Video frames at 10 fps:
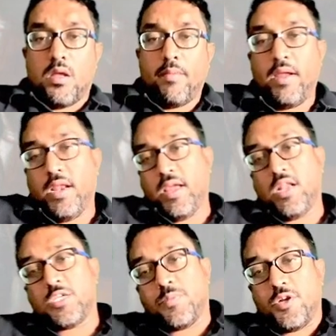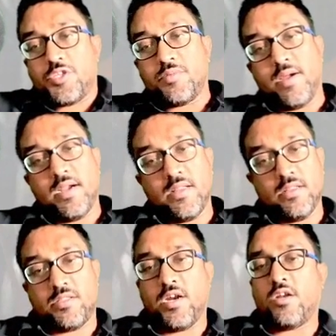Many English military mind and
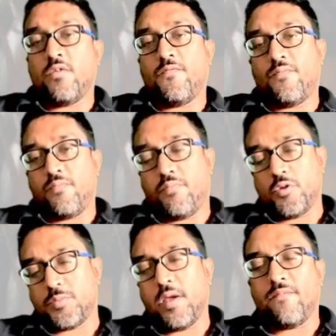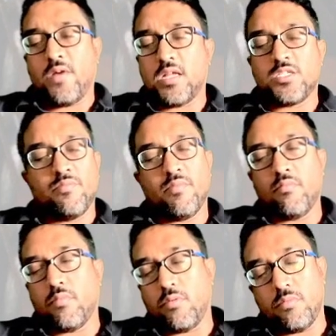the threat of posed by Afghans,
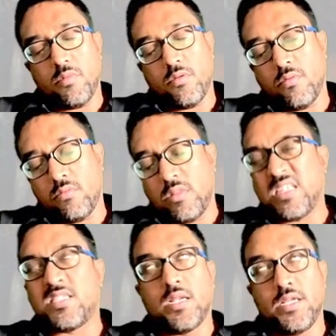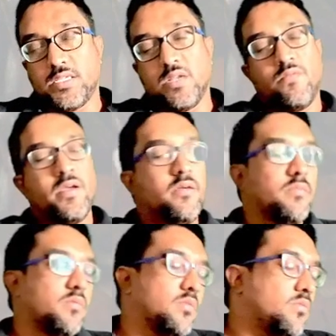and that's the reason
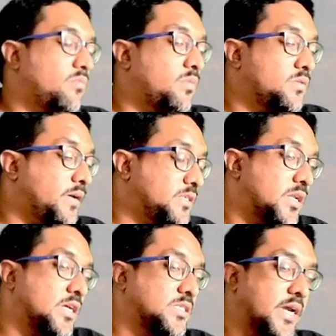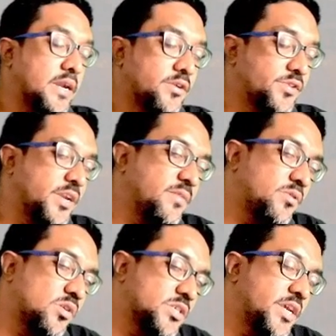why Siraj signed a treaty,
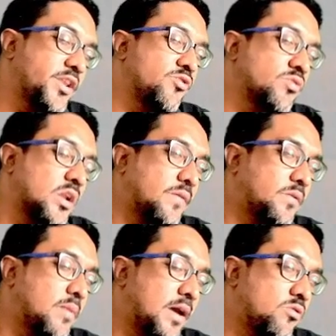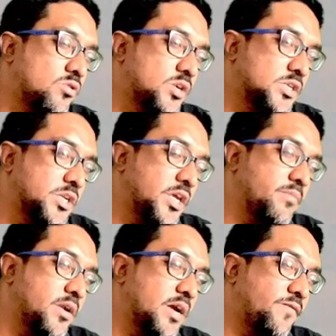because he knew that after Black Hole tragedy, he
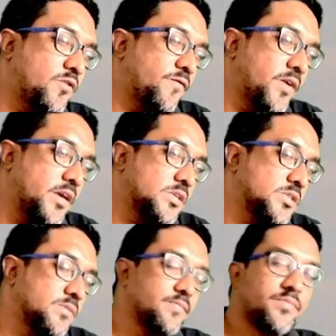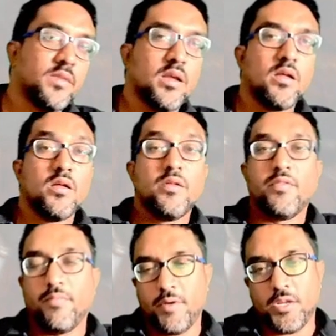might have to face
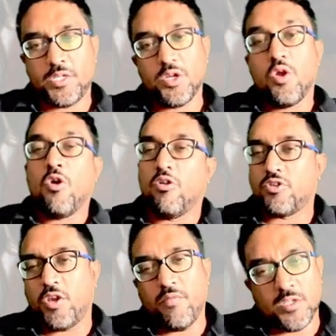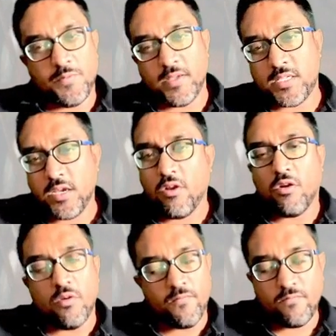the British. Also, he was facing a
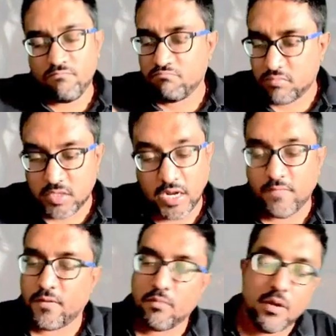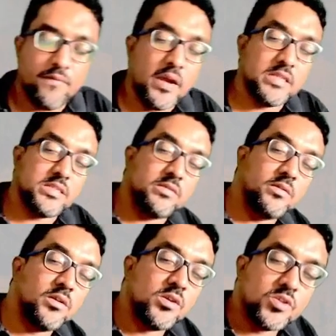lot of threat from Afghans.
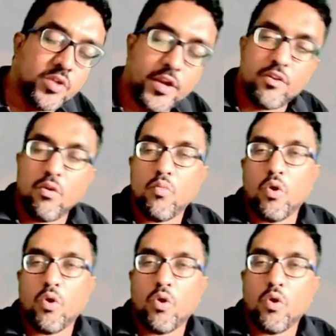So he did not